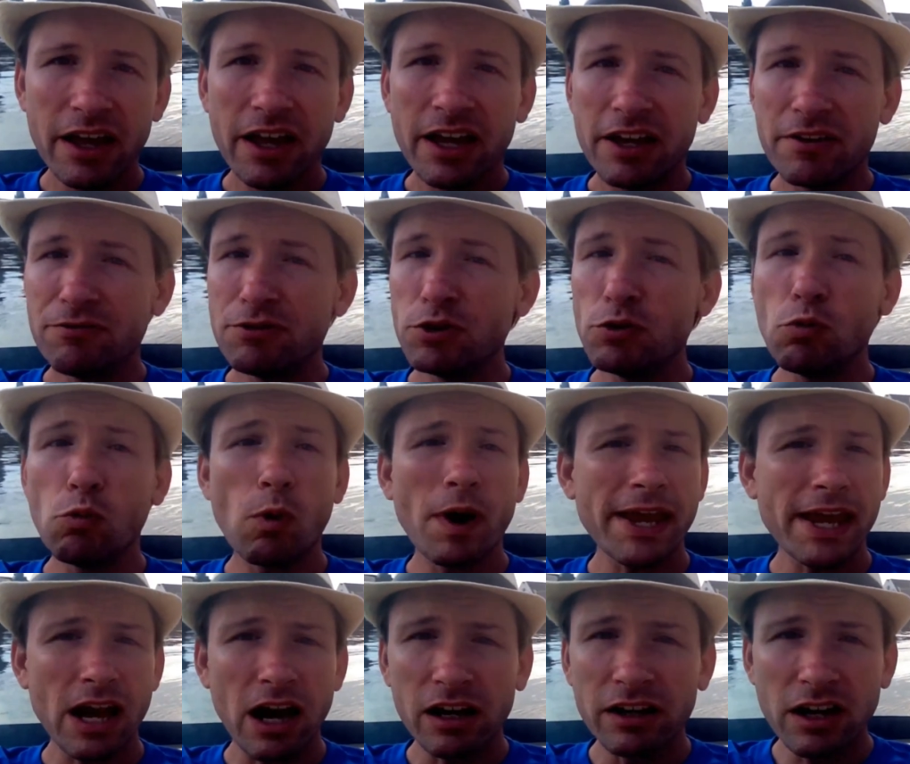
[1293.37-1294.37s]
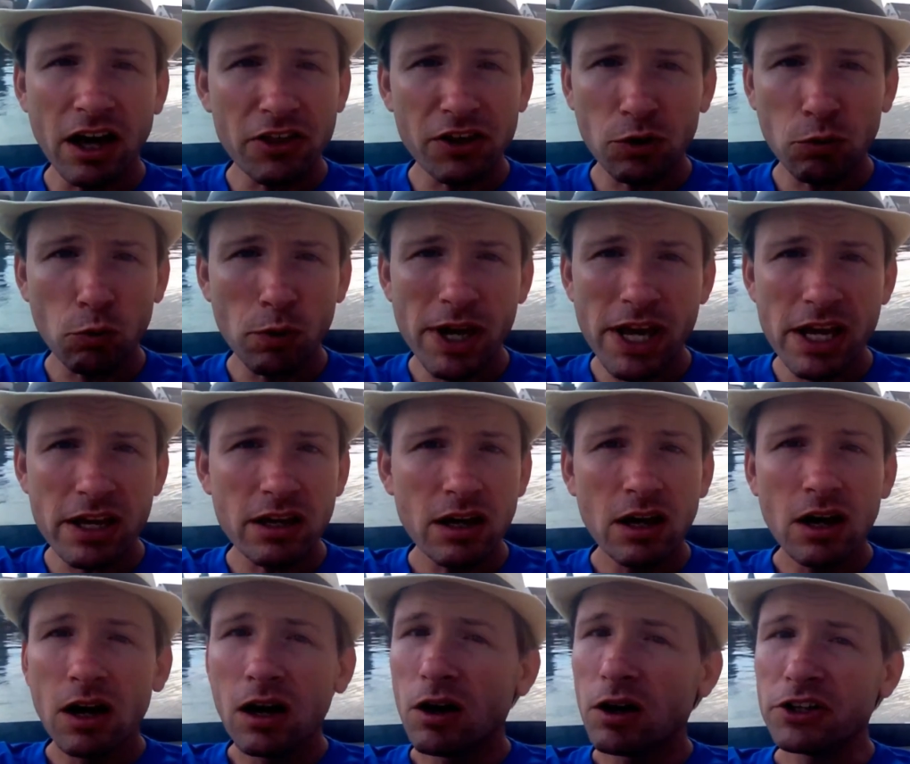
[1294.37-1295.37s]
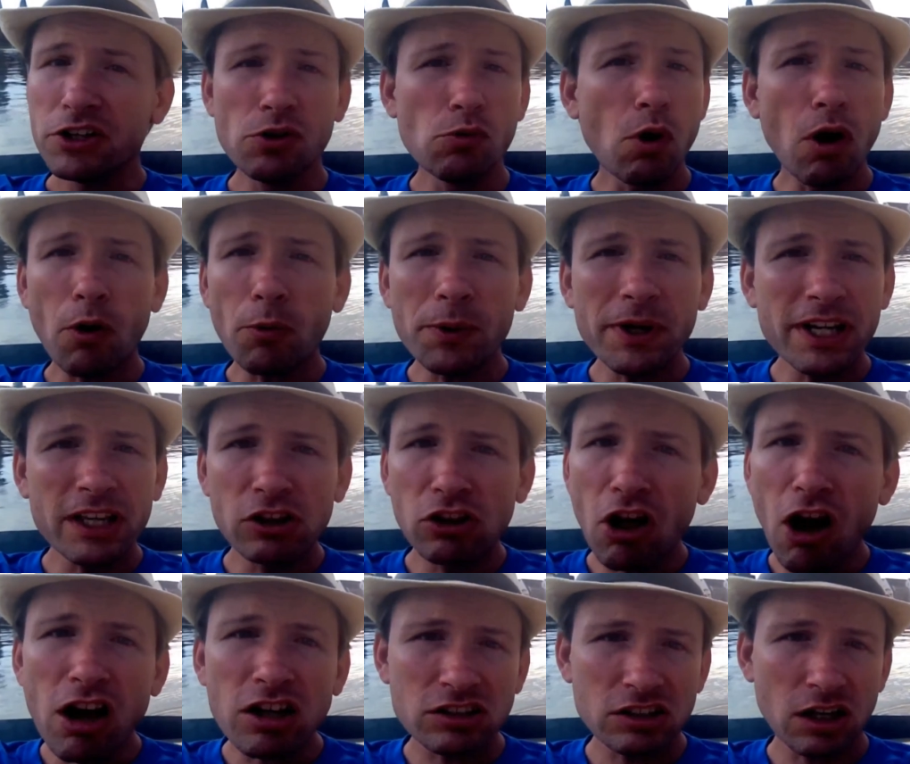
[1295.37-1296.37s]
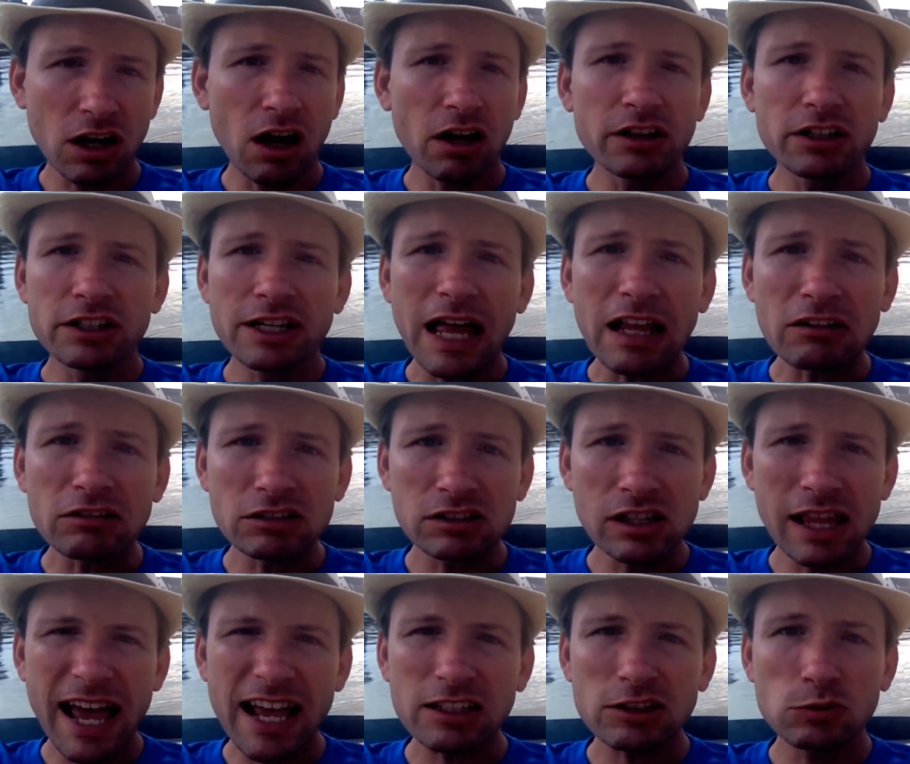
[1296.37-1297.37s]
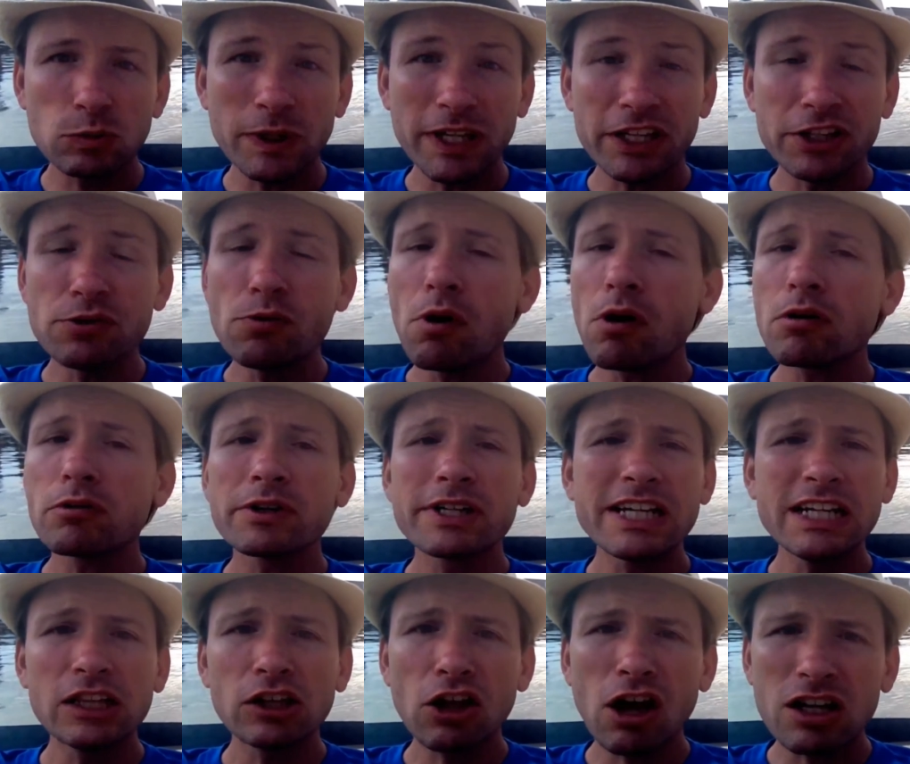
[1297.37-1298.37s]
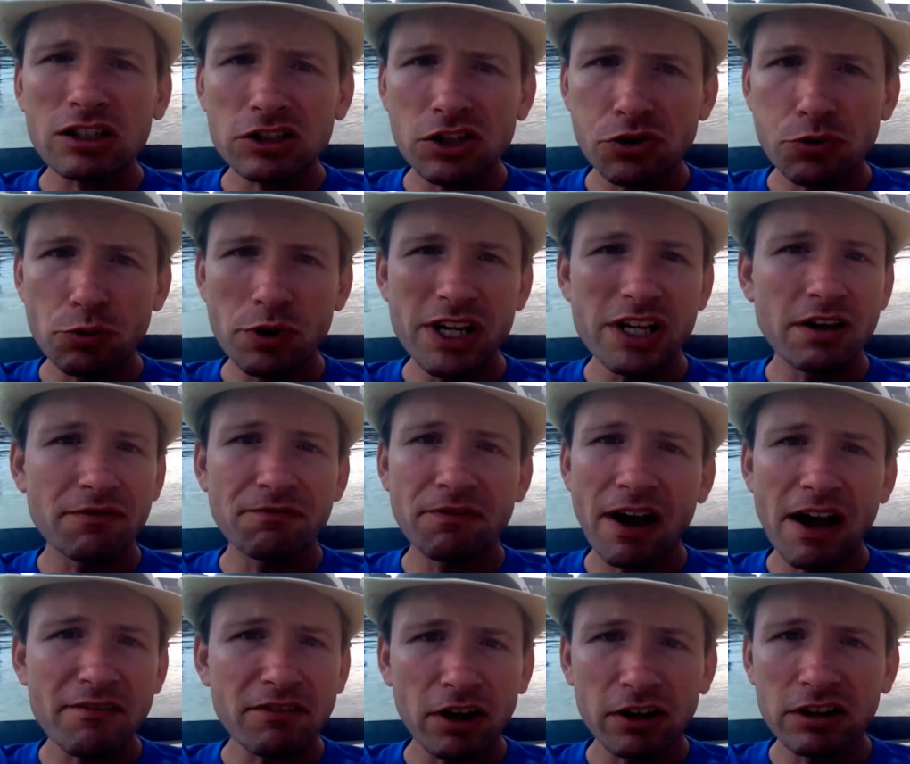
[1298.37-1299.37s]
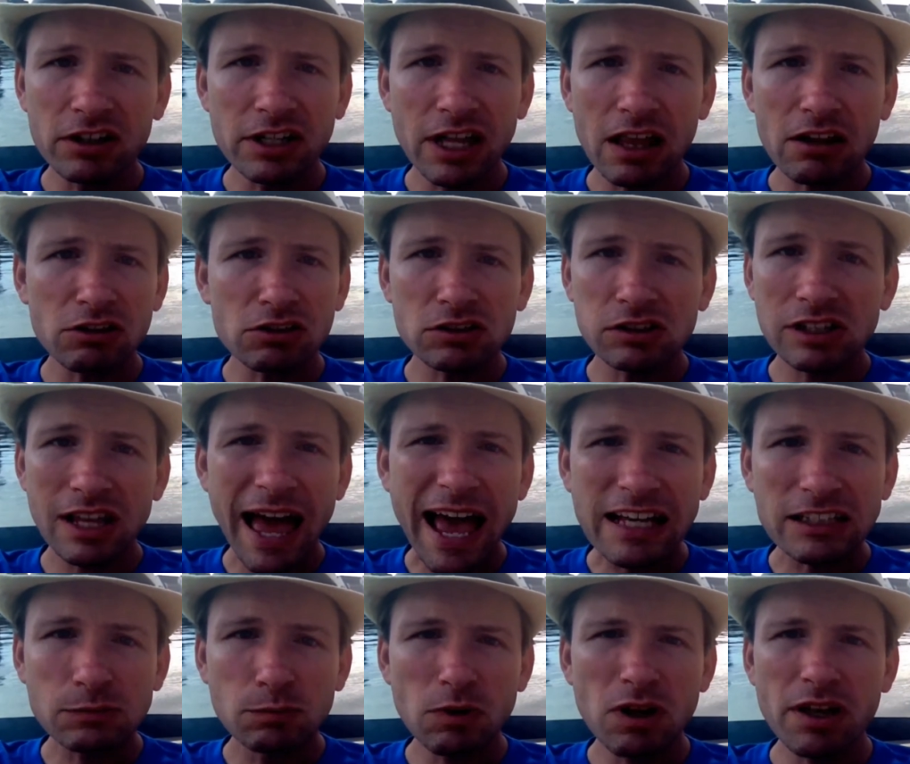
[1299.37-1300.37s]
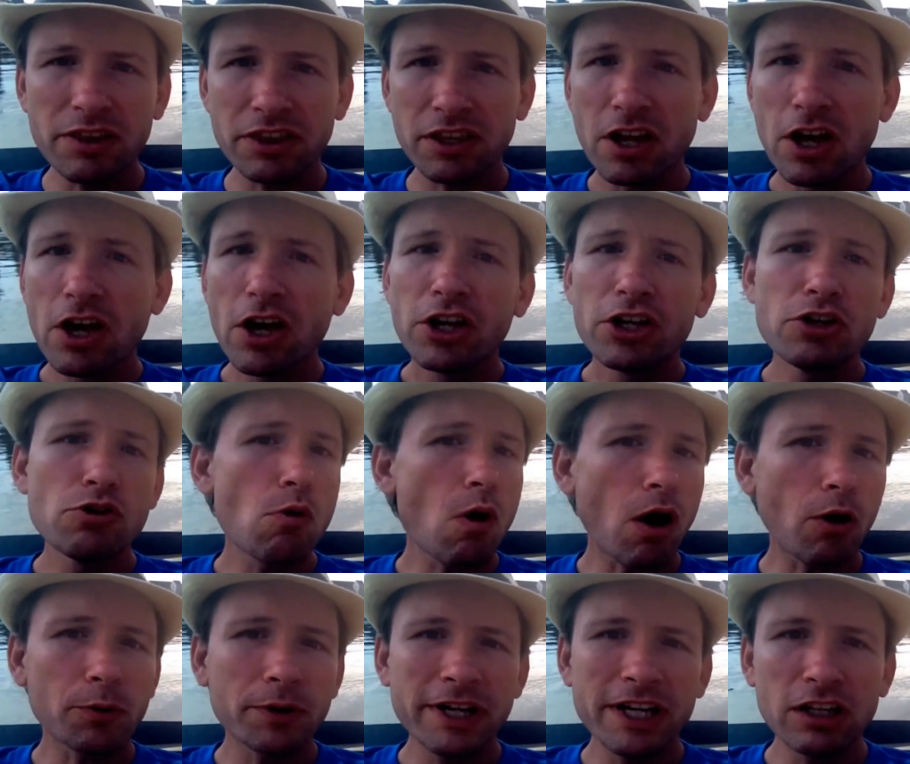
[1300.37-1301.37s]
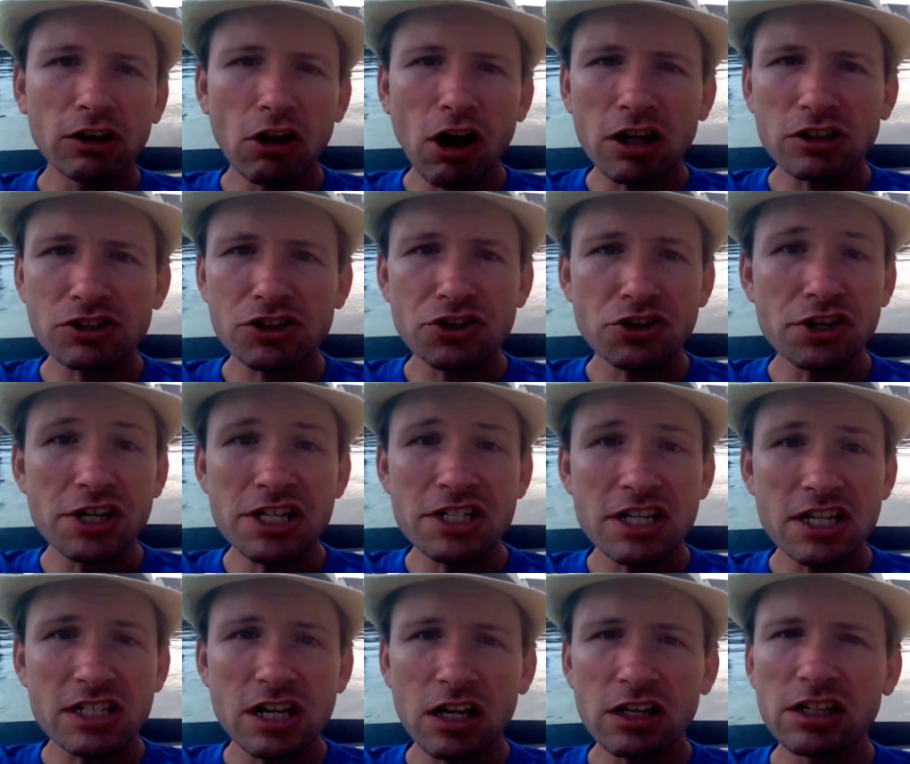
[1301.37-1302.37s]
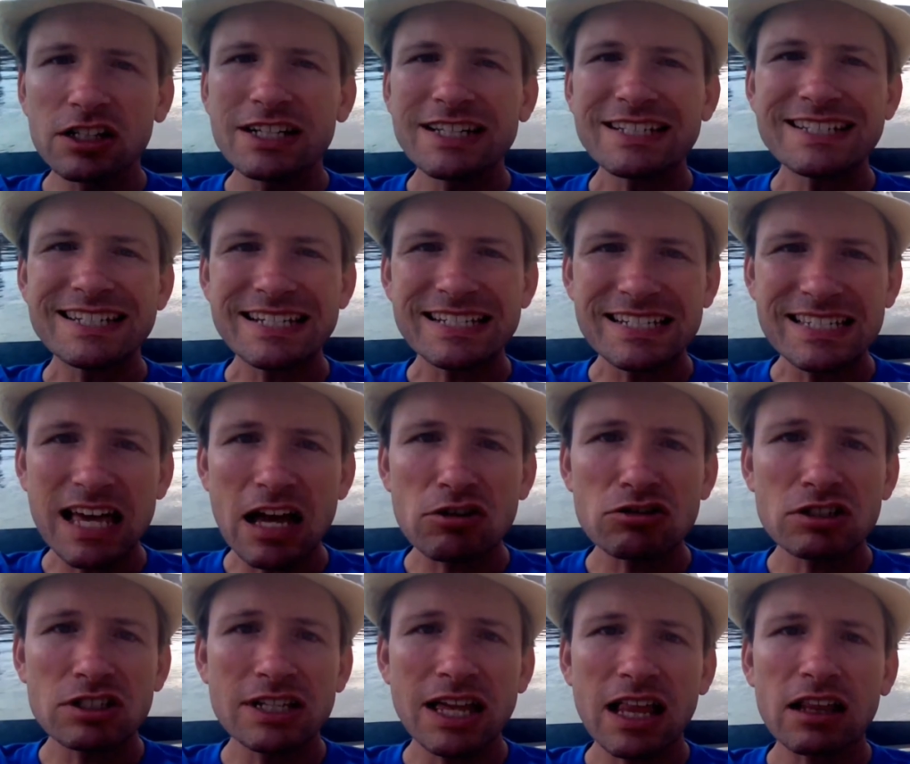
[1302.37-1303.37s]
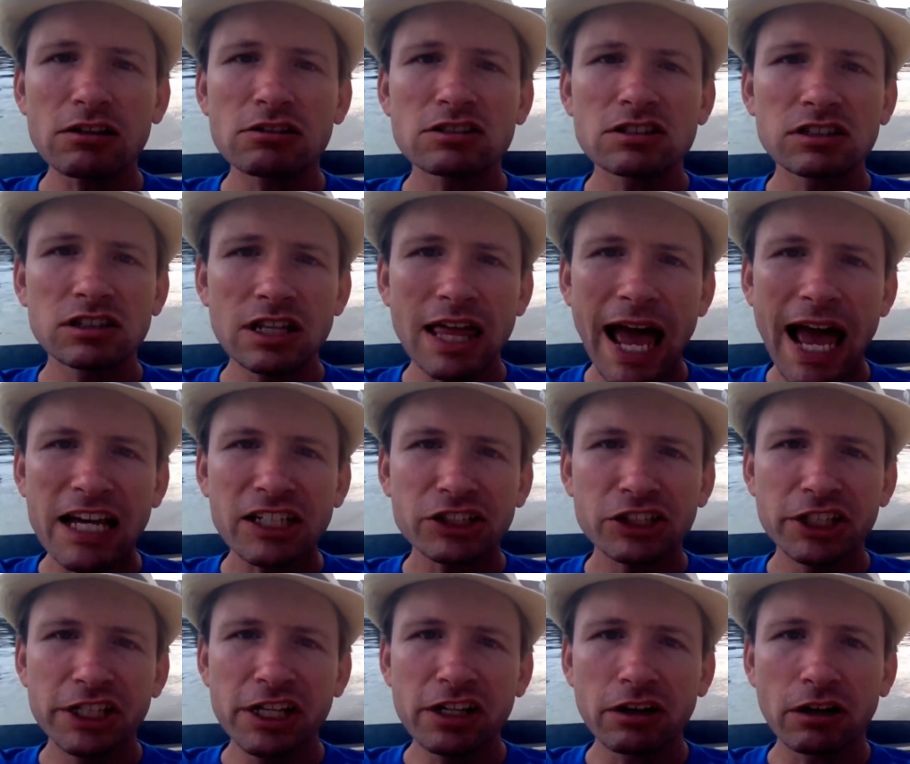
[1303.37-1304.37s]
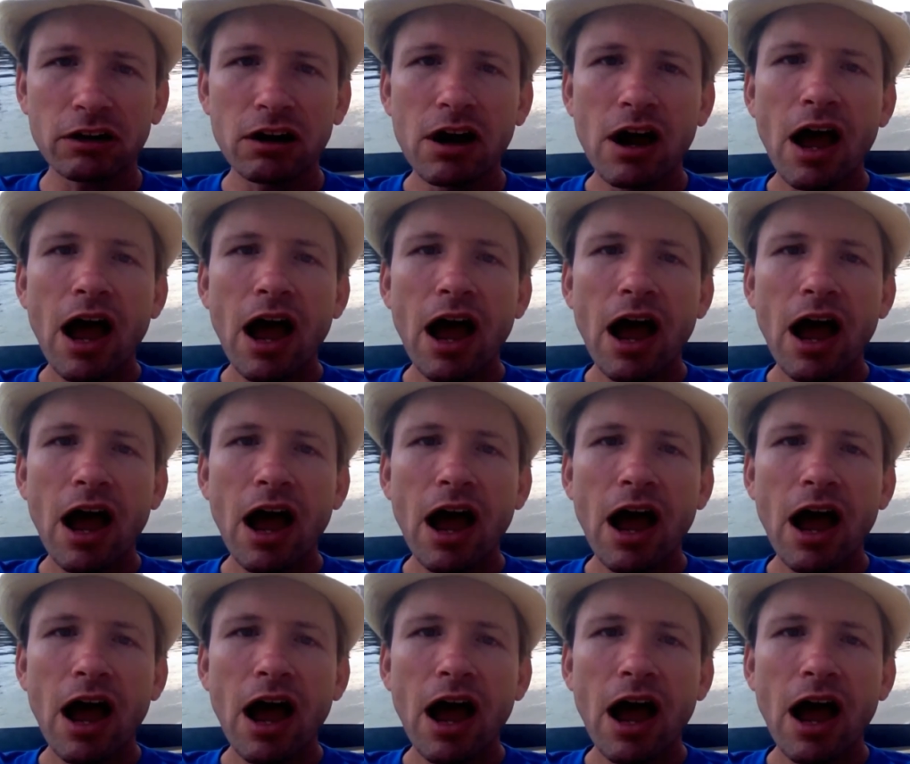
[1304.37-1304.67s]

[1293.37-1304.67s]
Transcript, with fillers: If you wait another week, you already lost $100 last week. You already lost three to $500 last month. You already lost $3,600 to $6,000 last year.